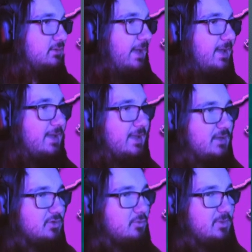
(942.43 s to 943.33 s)
Hey,
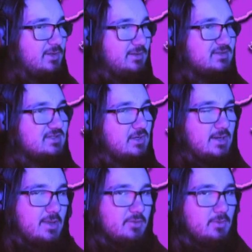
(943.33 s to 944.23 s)
a new one. Let's get
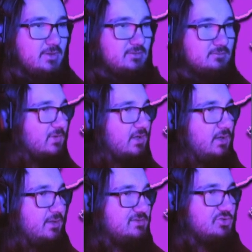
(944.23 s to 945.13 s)
another one.
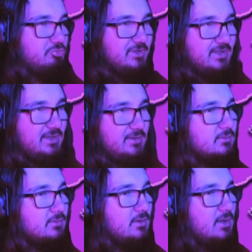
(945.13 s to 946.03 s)
Oh, duplicate.
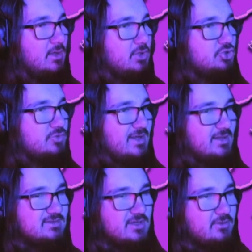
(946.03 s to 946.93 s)

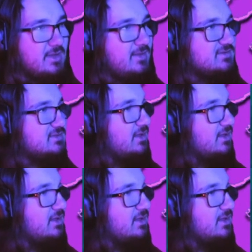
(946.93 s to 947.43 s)
Drill Toadette, that's